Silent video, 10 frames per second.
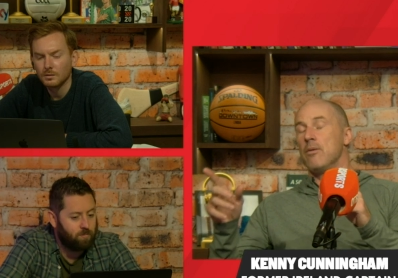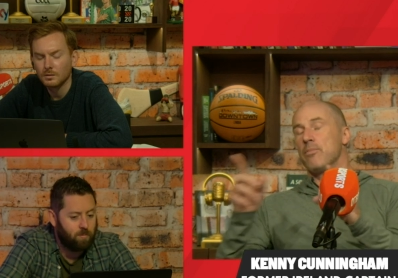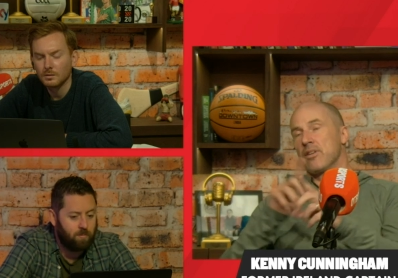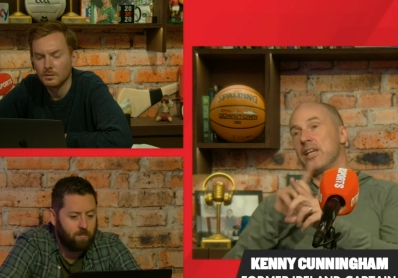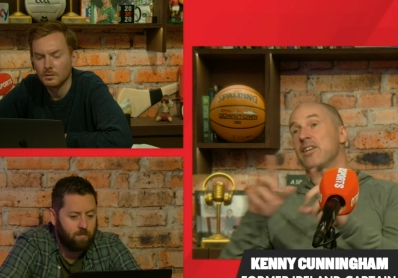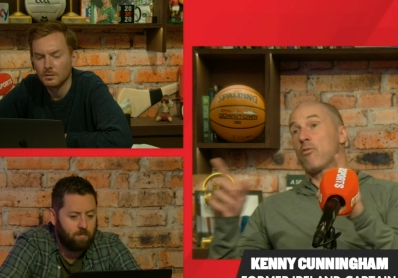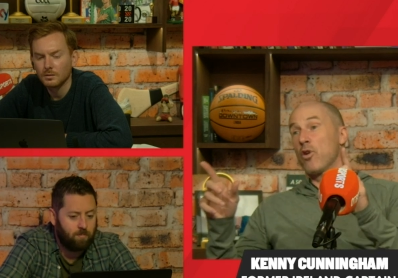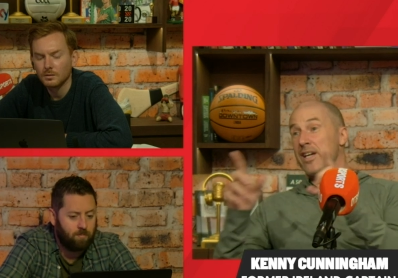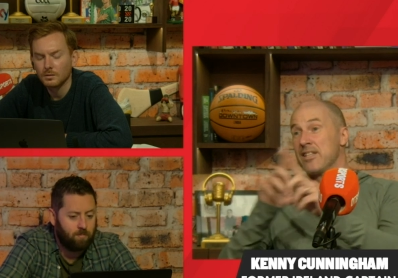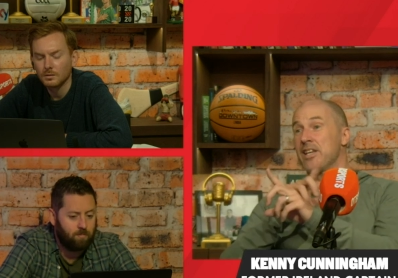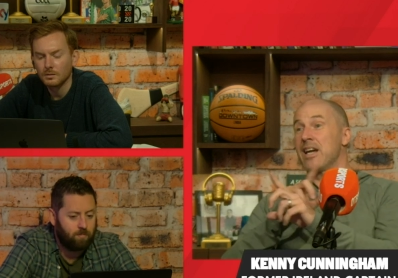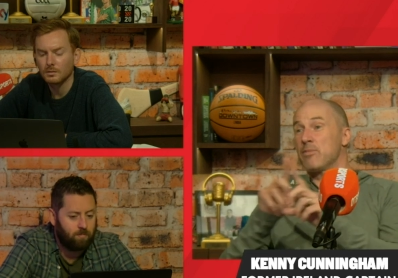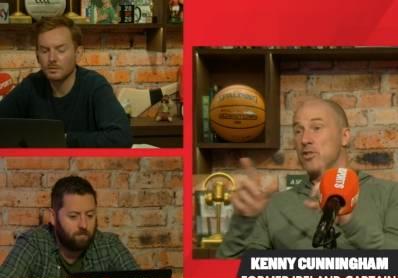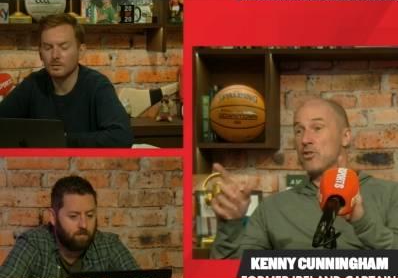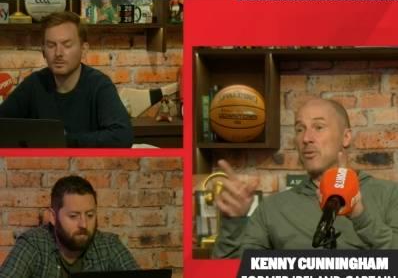Speaker 1: But I think you're right in terms
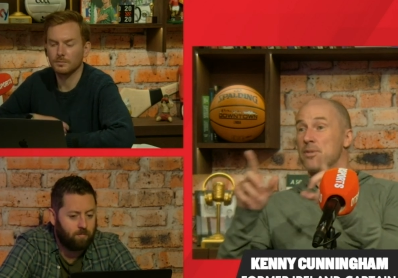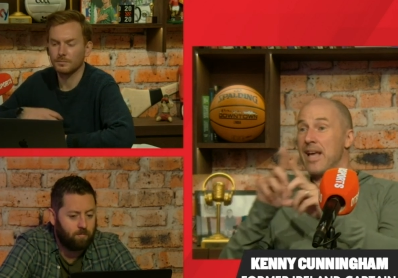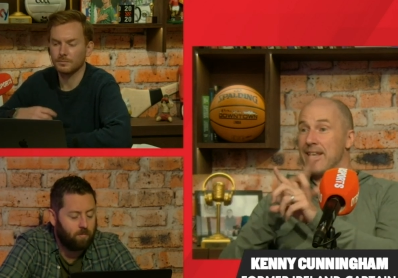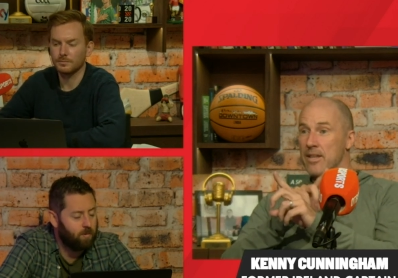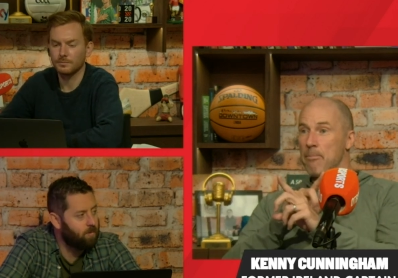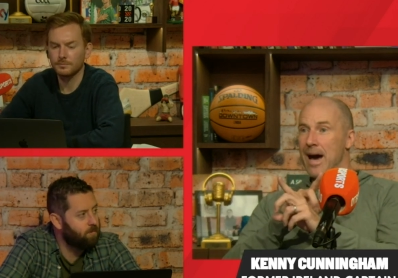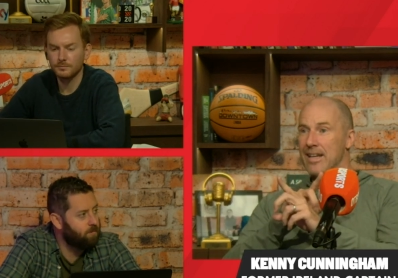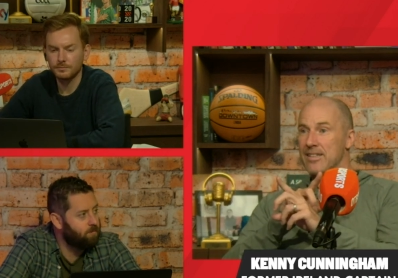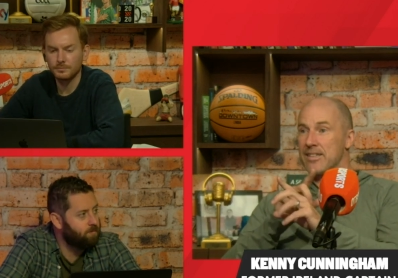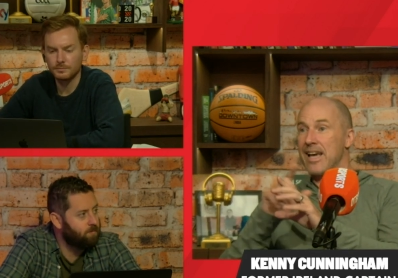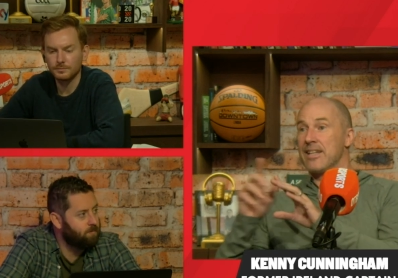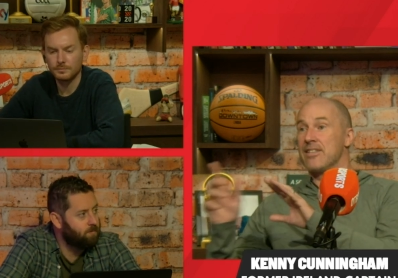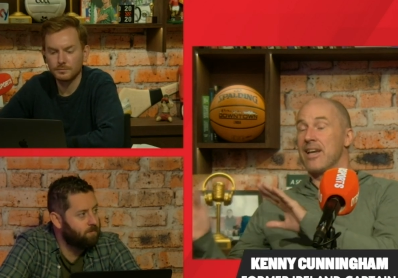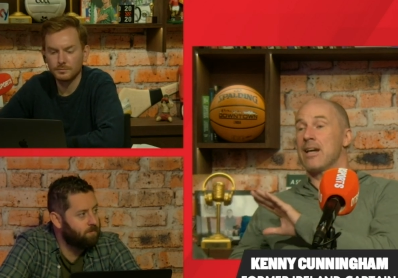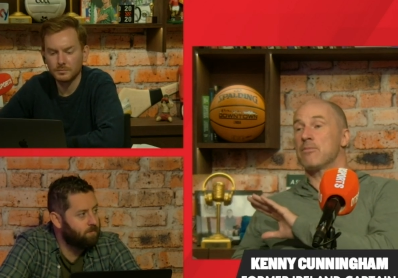of just upsetting the balance then in
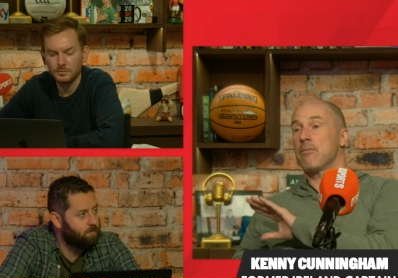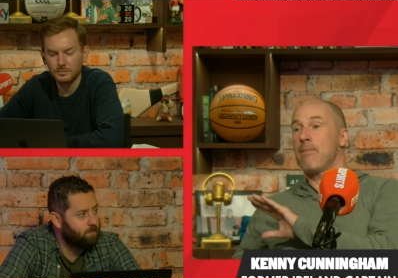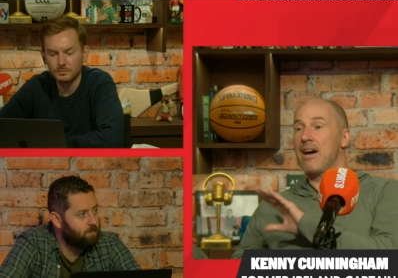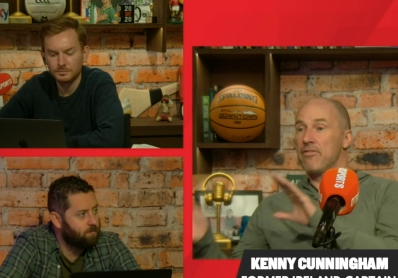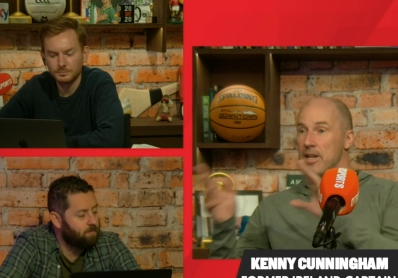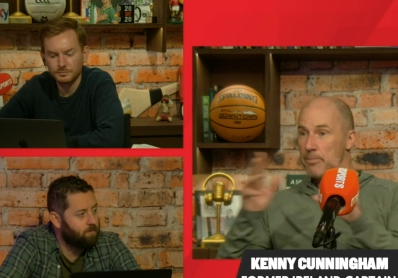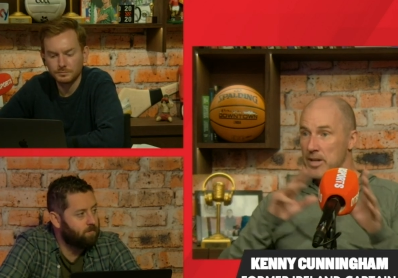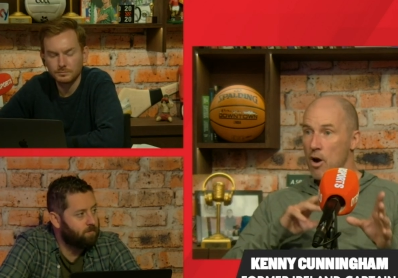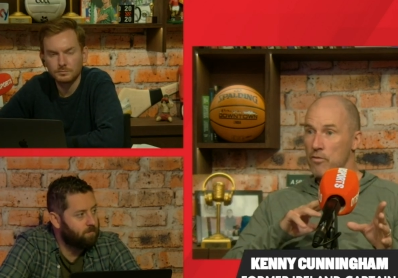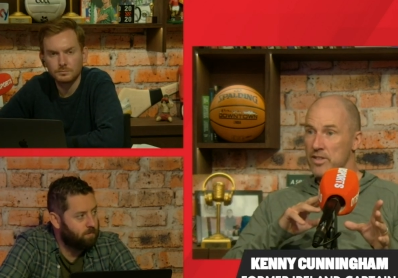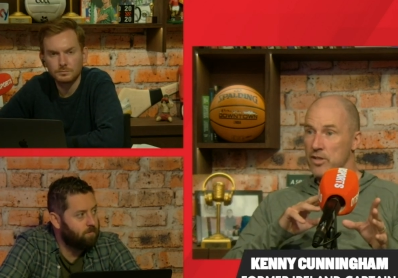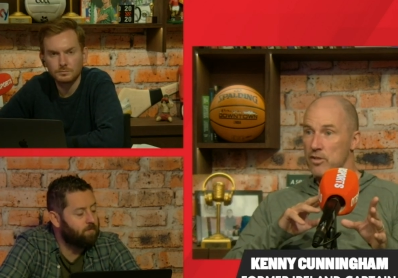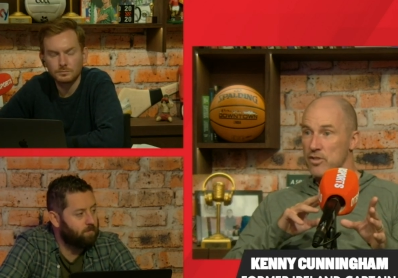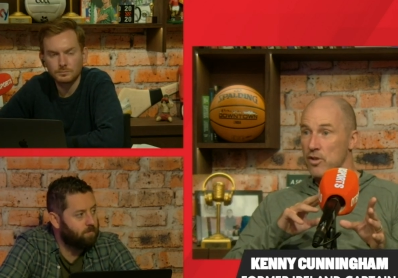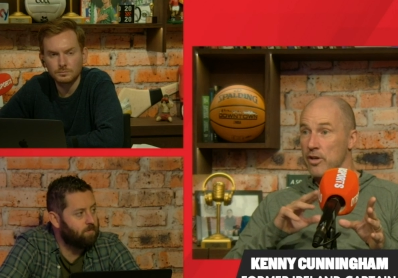terms of Matt flipping over to the other
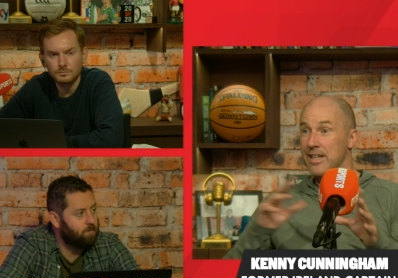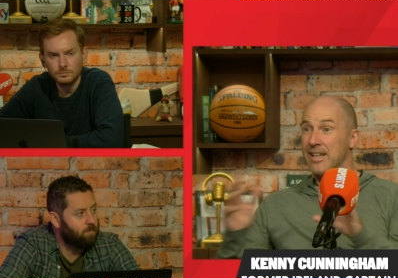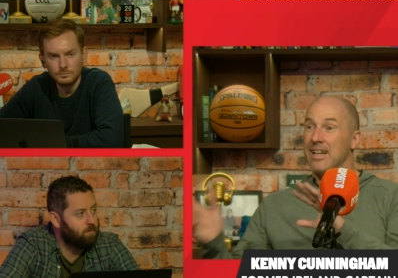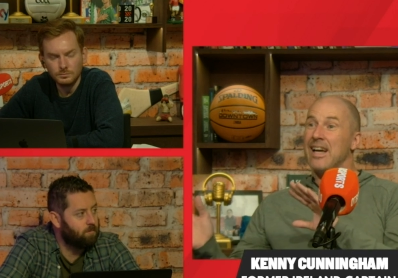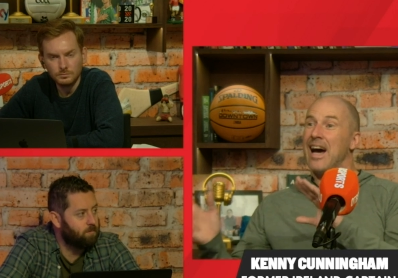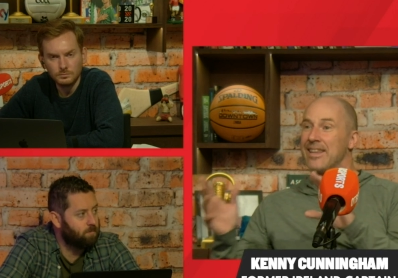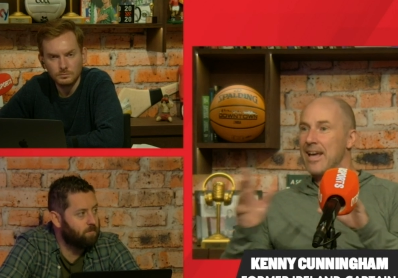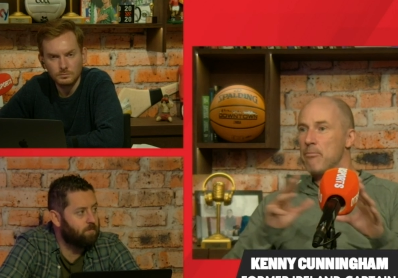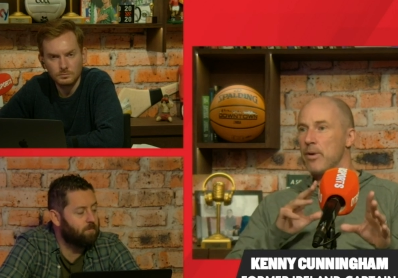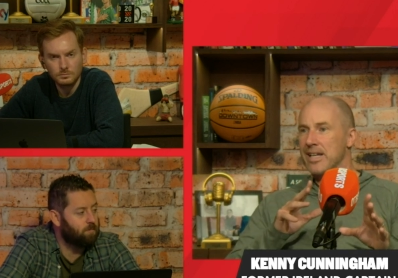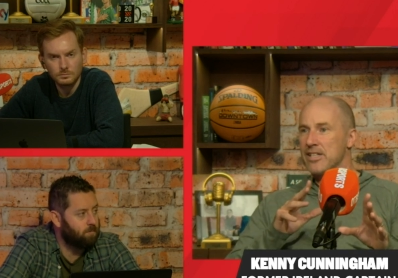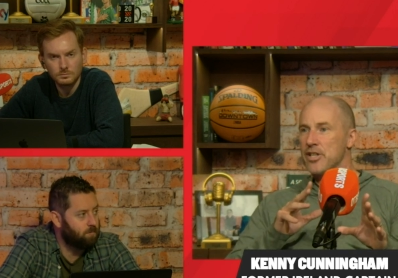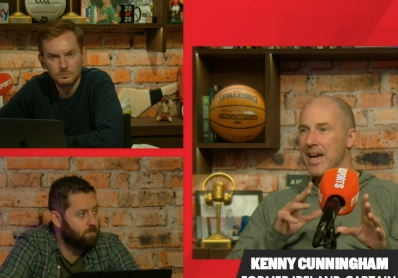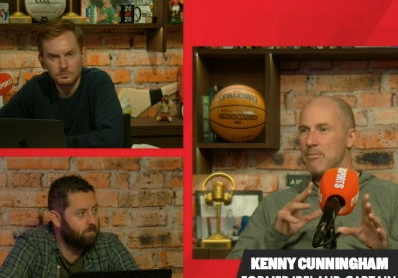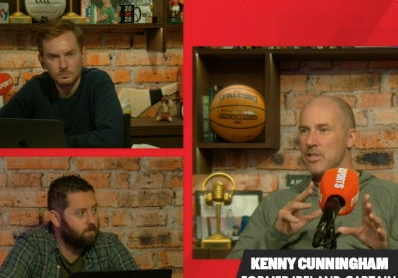side and then bringing
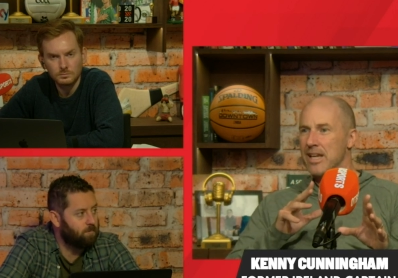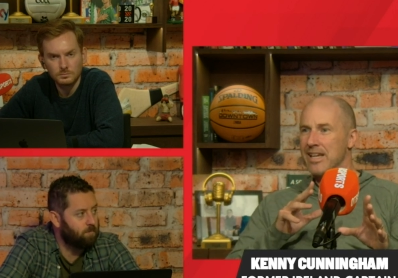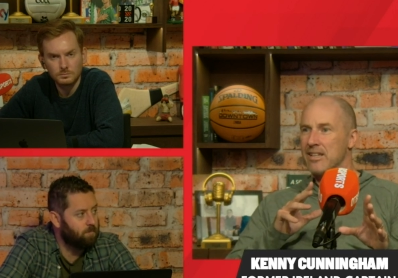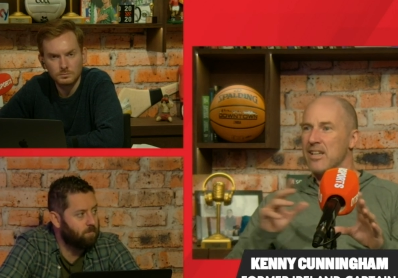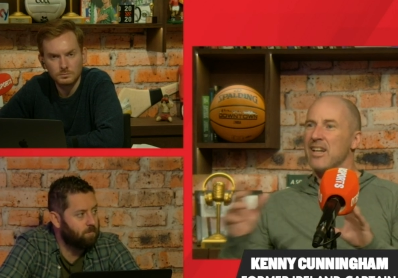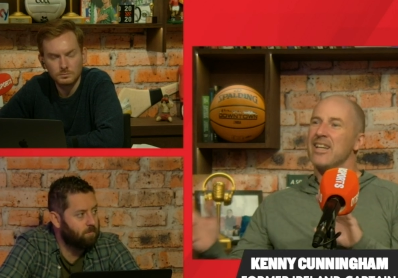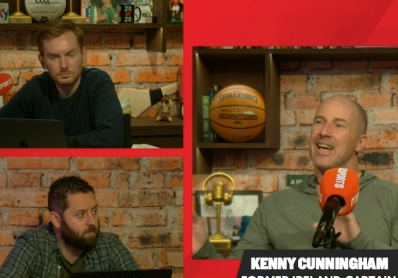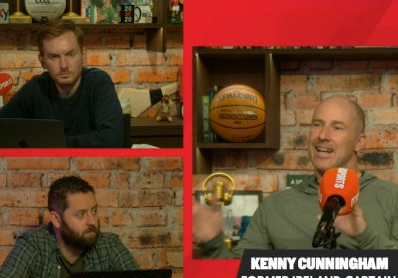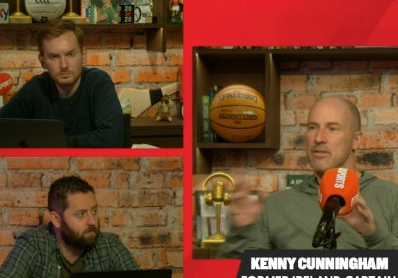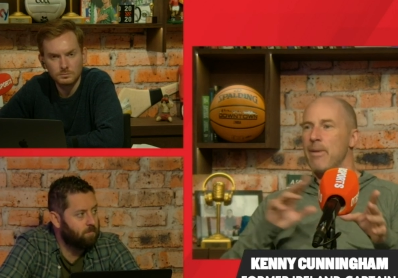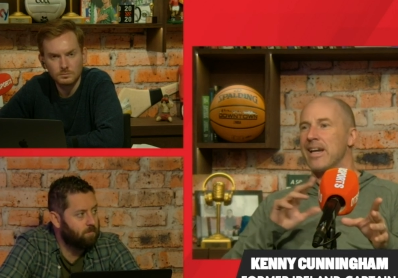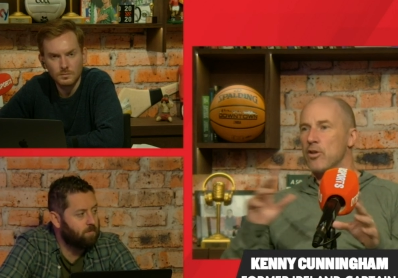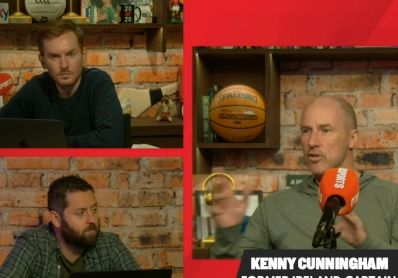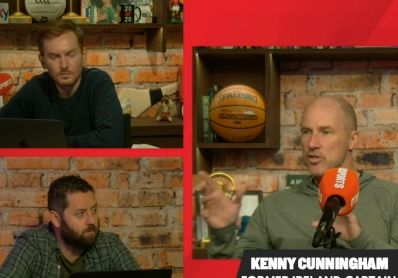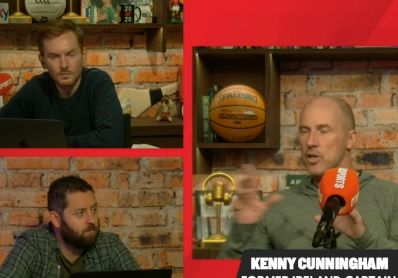James in. You had to make
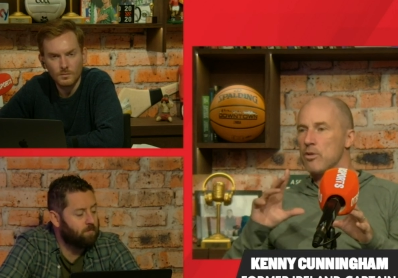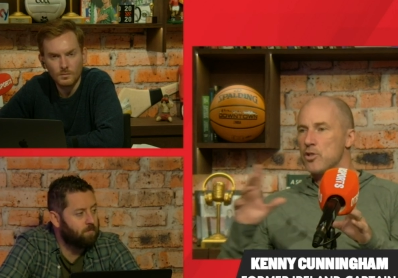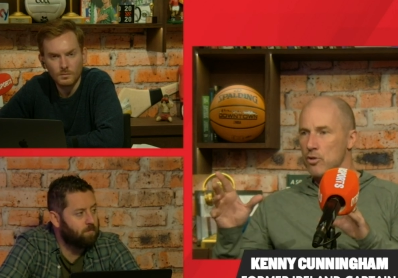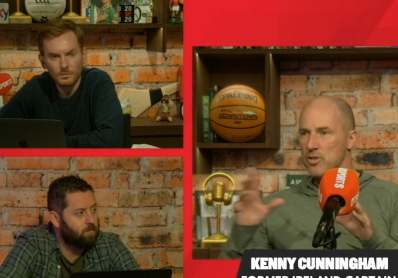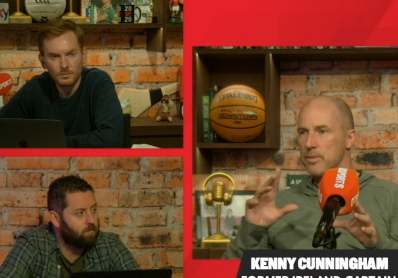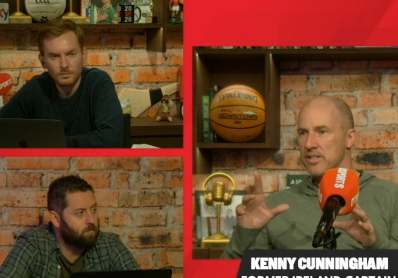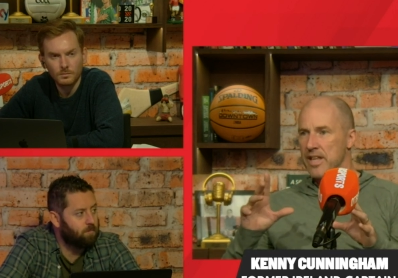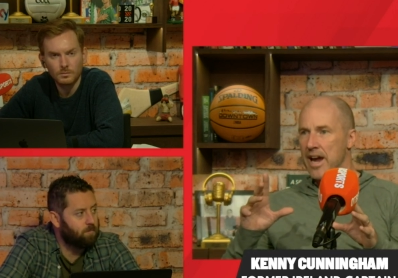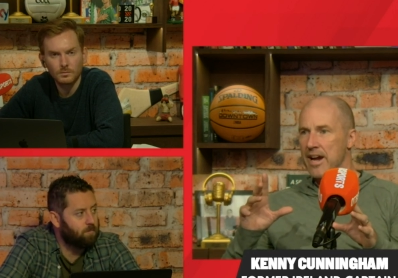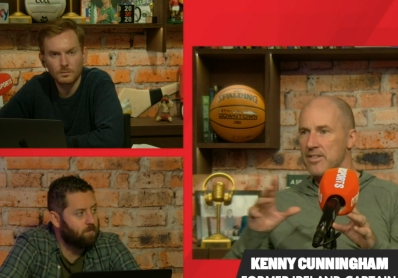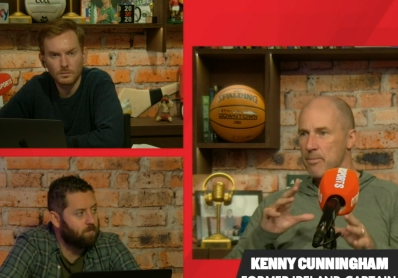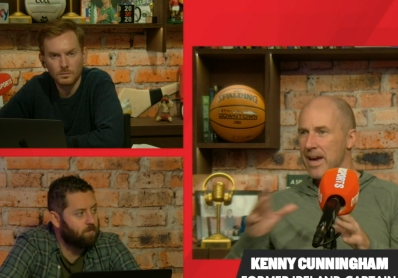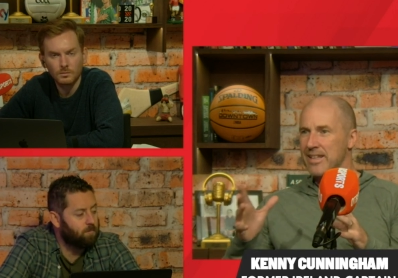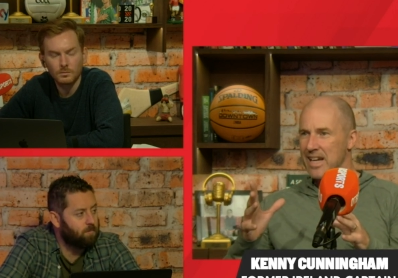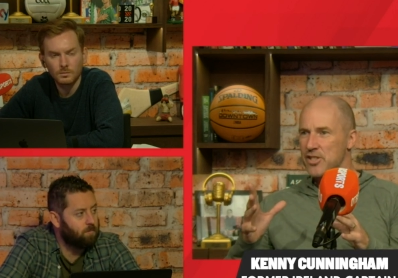another two adjustments there to
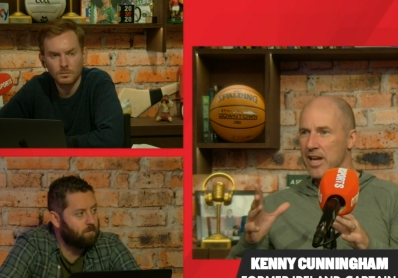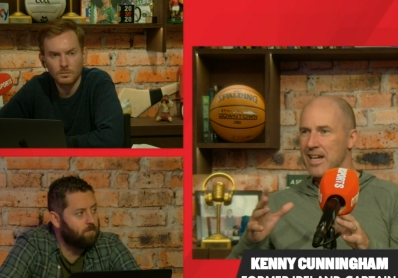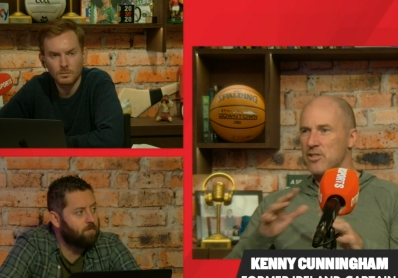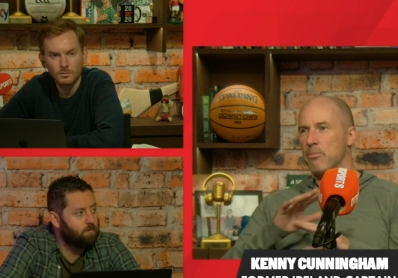make that change. So